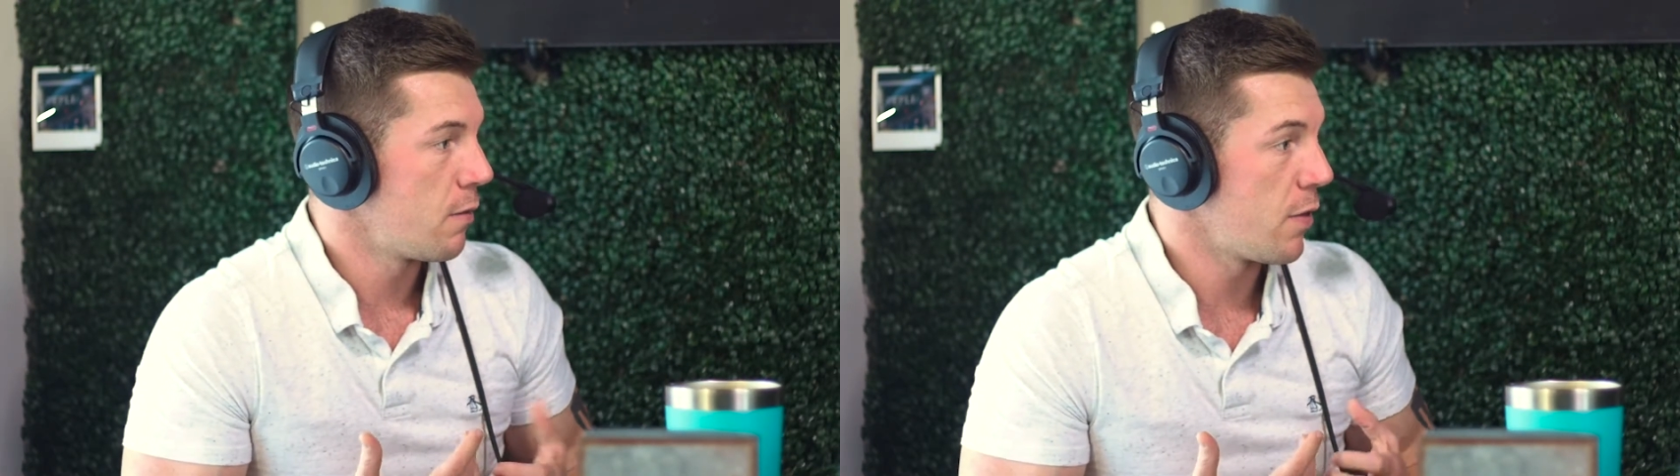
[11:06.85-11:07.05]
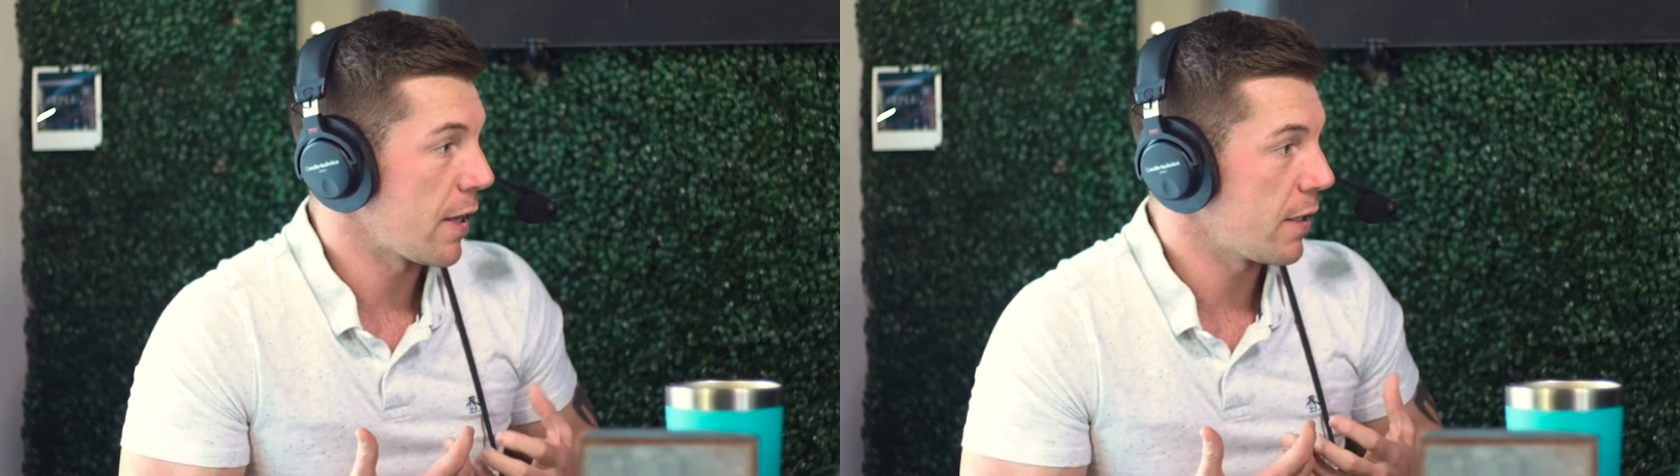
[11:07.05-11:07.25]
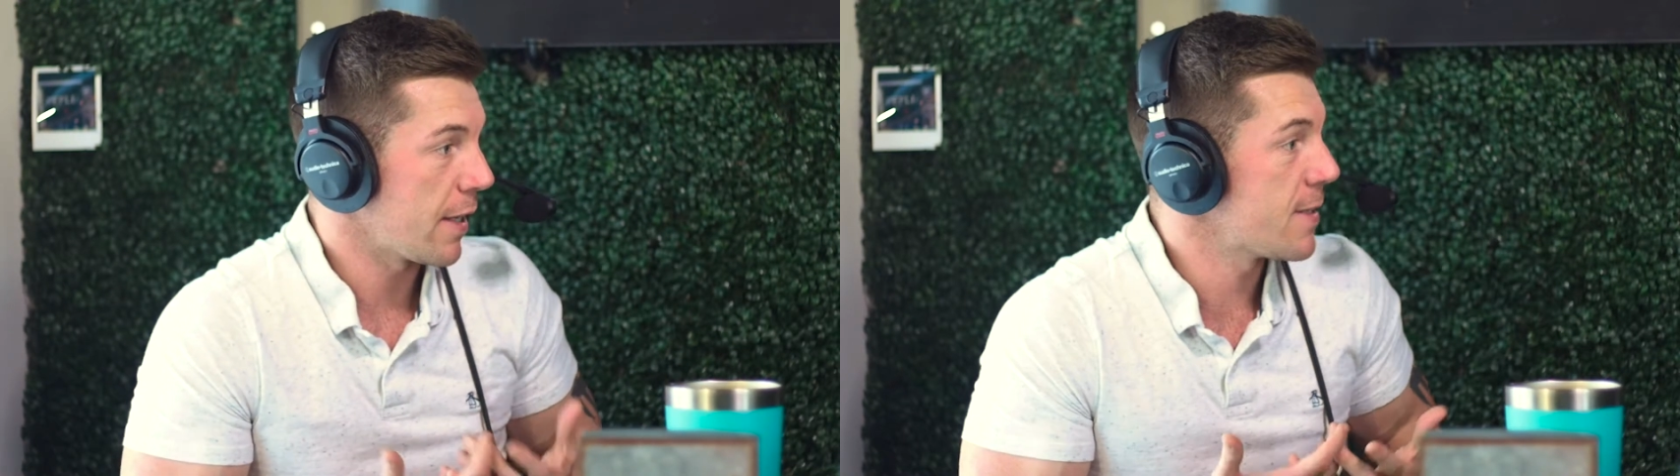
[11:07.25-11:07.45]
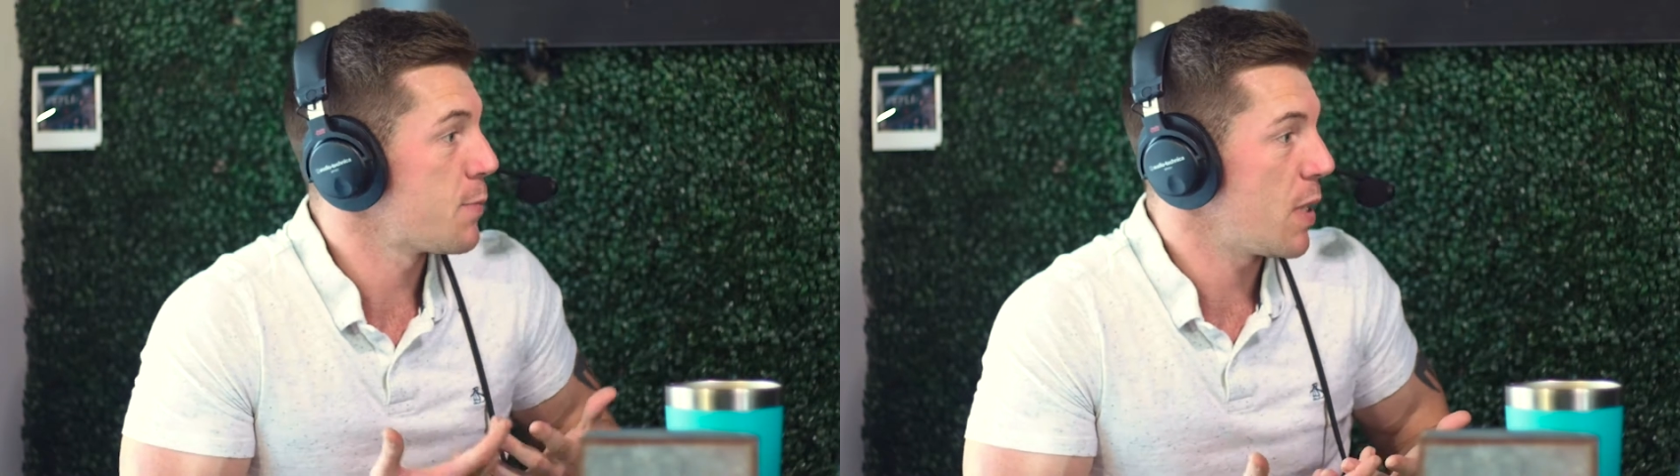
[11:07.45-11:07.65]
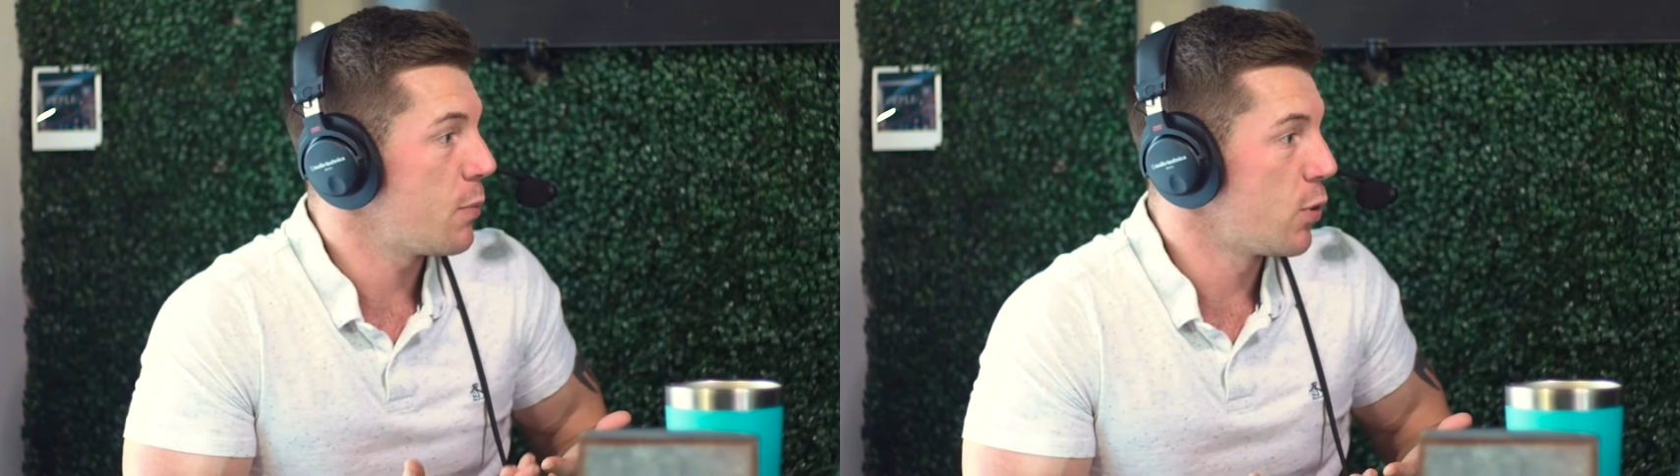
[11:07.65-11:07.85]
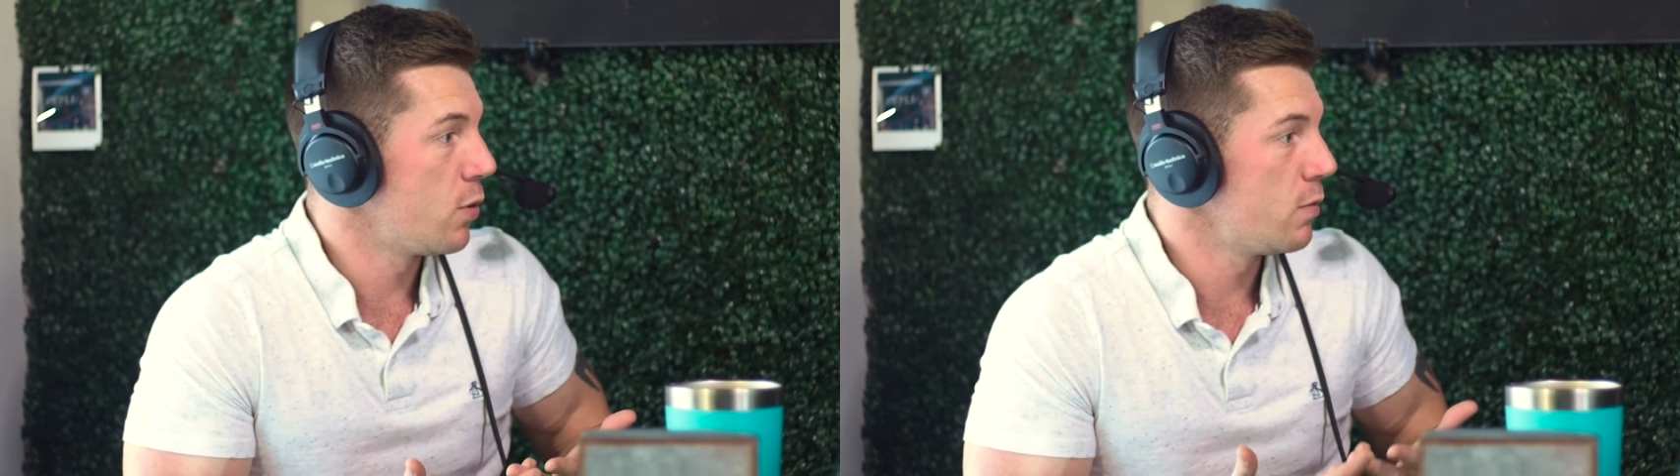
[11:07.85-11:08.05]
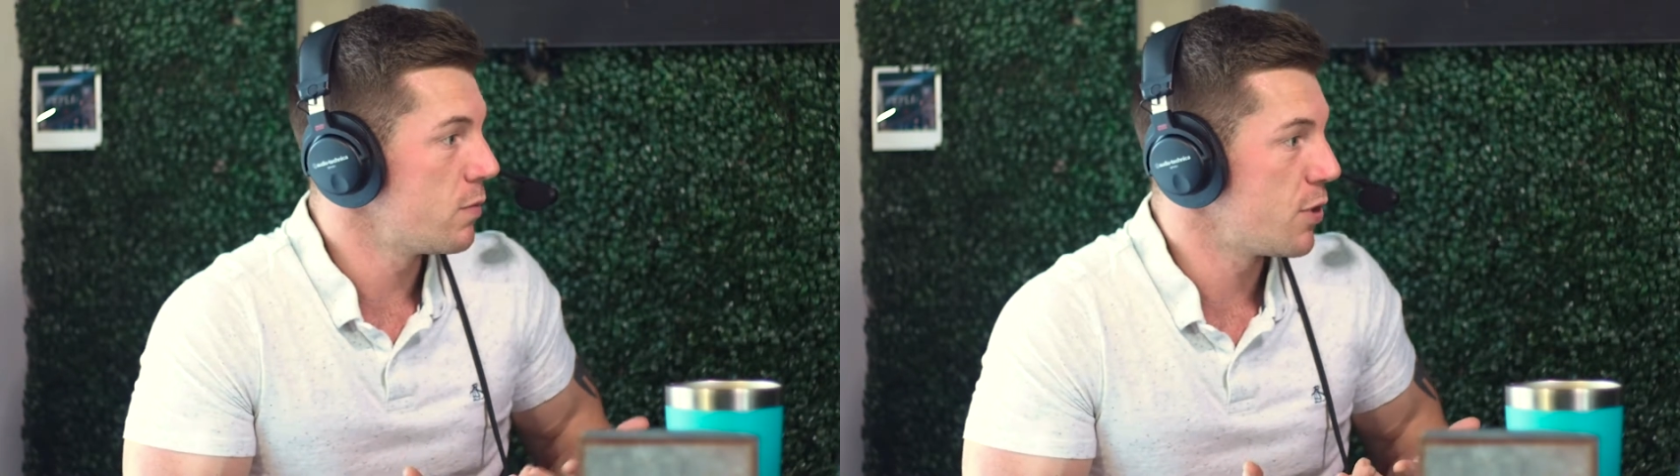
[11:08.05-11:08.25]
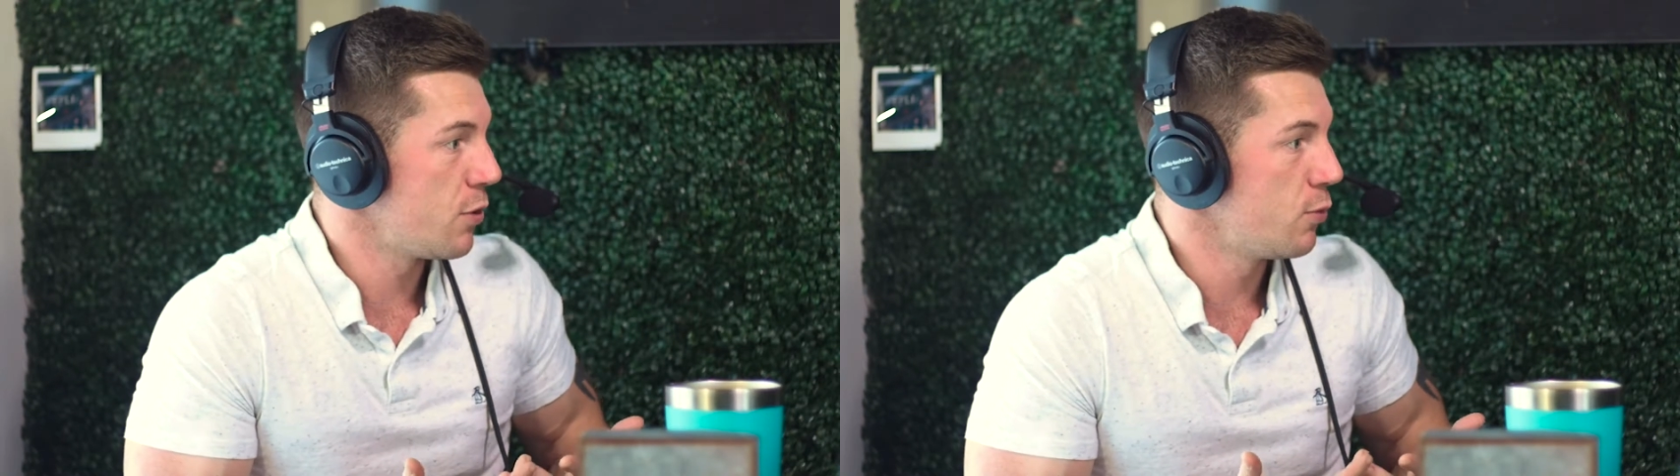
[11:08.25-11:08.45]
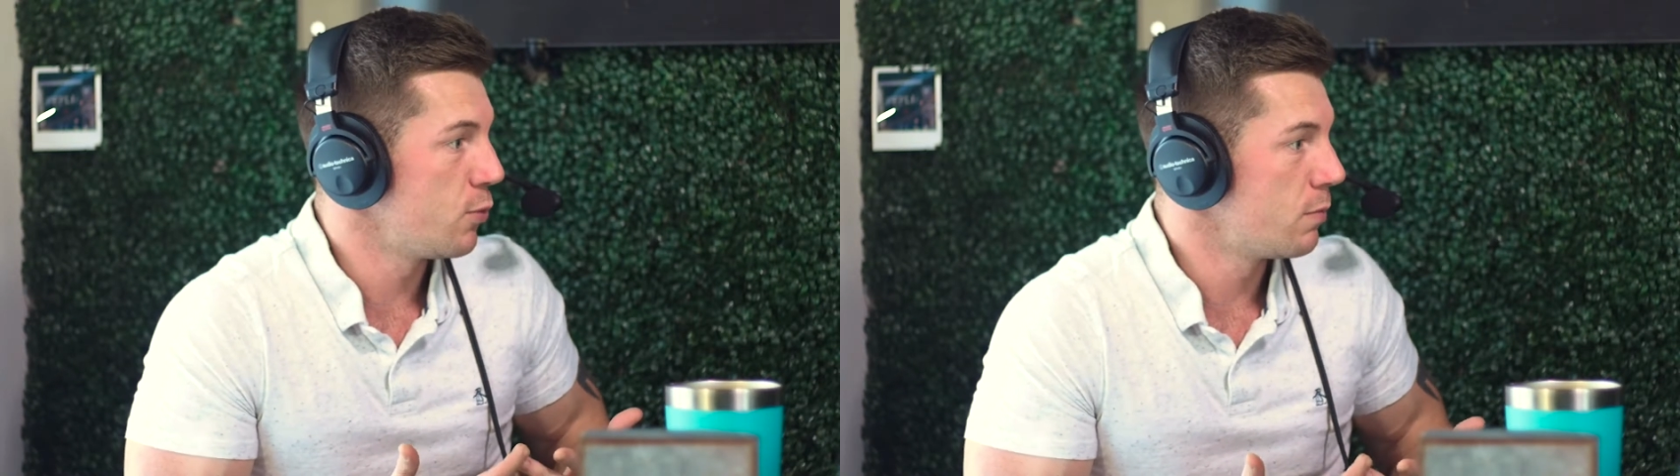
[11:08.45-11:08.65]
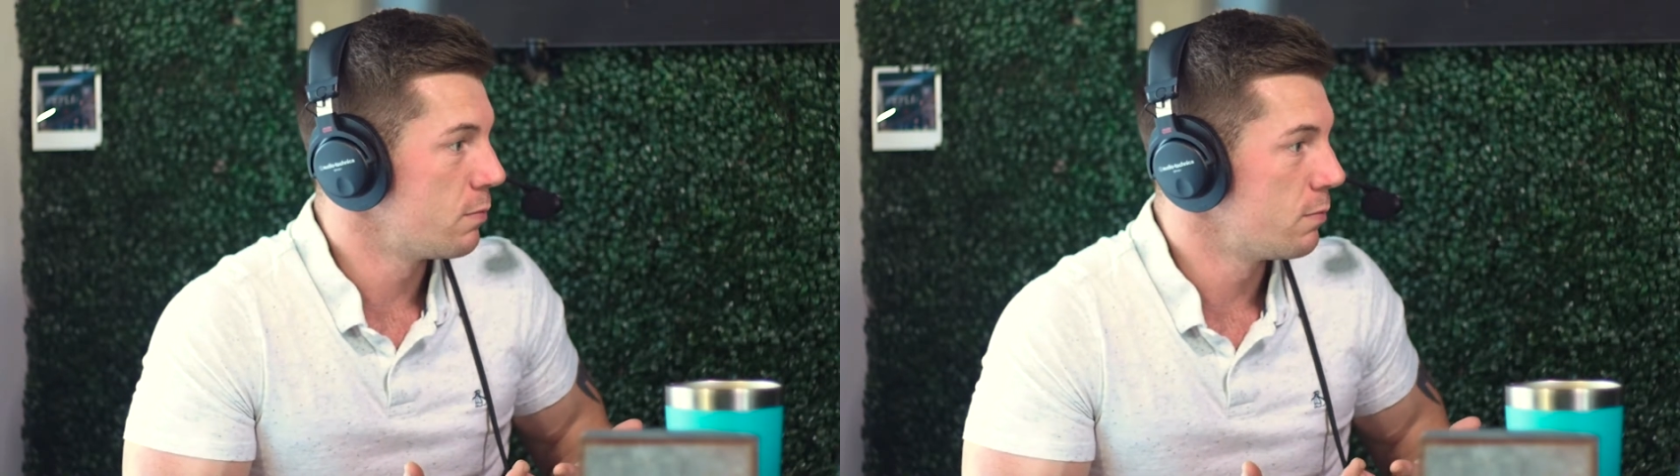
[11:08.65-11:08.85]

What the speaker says: that gets people to